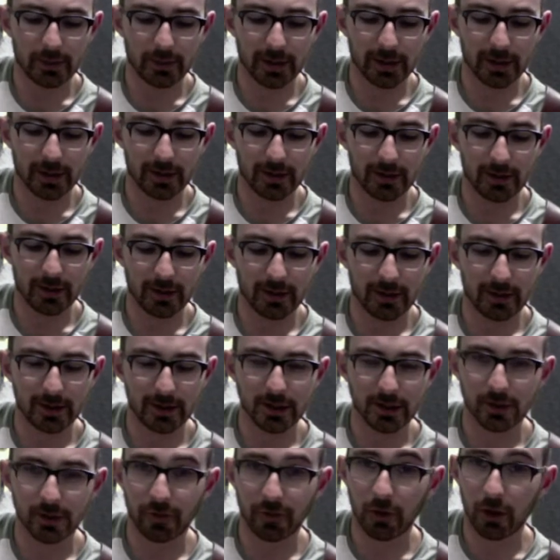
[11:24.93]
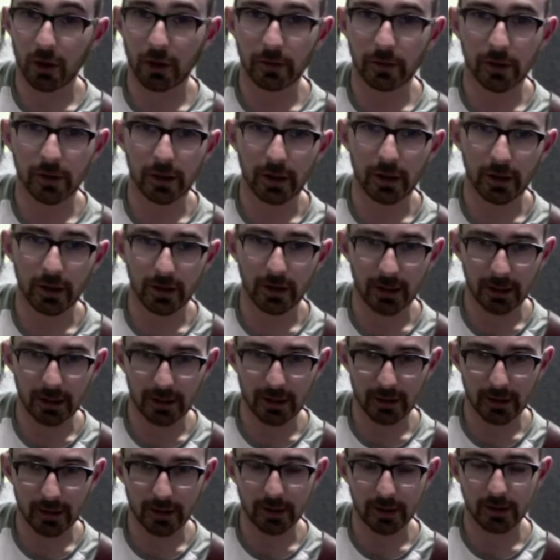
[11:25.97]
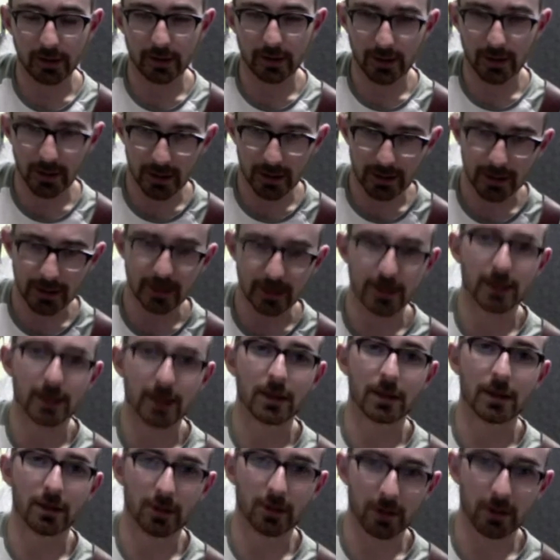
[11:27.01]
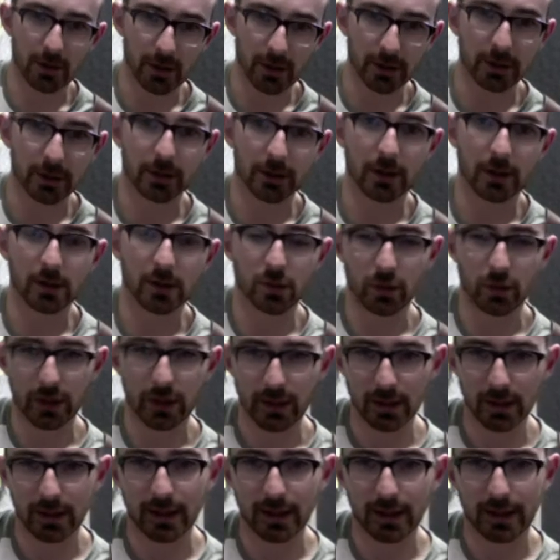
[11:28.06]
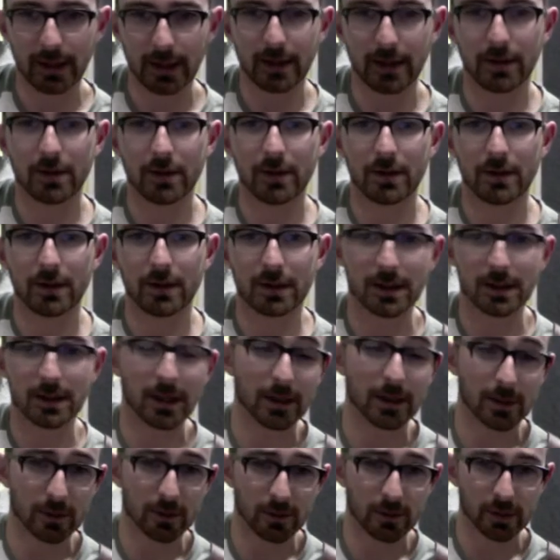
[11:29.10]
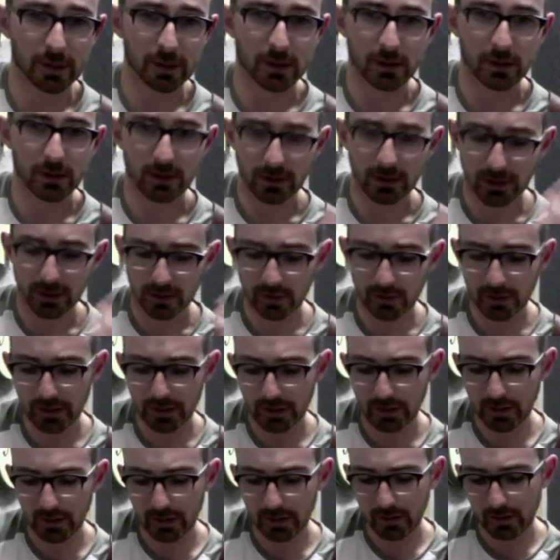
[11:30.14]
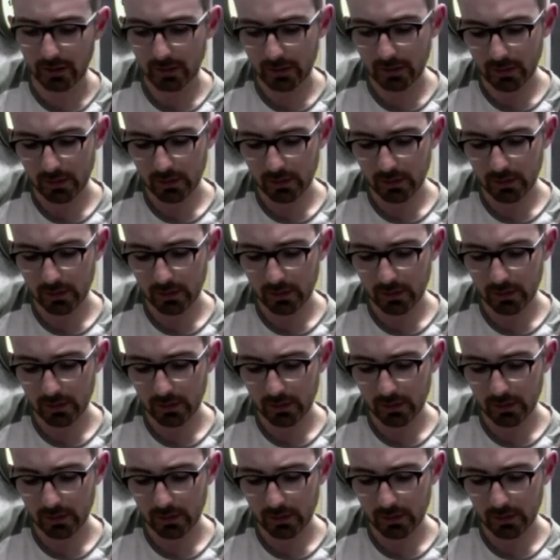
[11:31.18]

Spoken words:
But I just followed what I heard here. I heard a nice descending little line that goes with it. Again, not a technical pursuit, just what I heard.